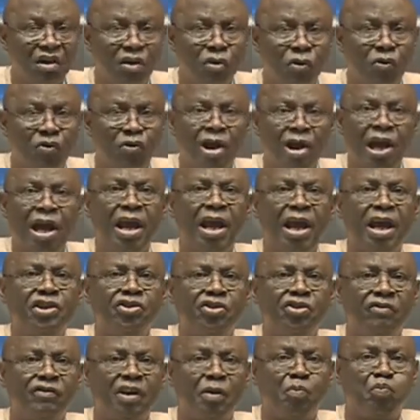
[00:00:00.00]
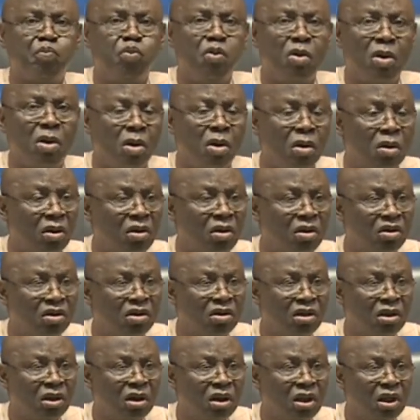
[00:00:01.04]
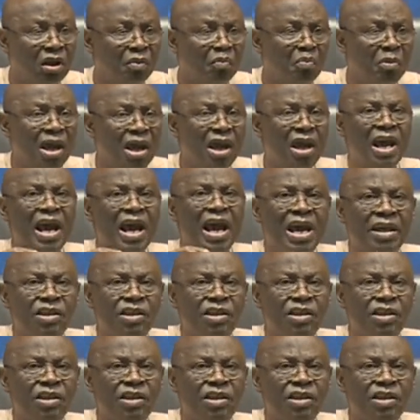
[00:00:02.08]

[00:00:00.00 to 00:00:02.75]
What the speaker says: the rage of the poor may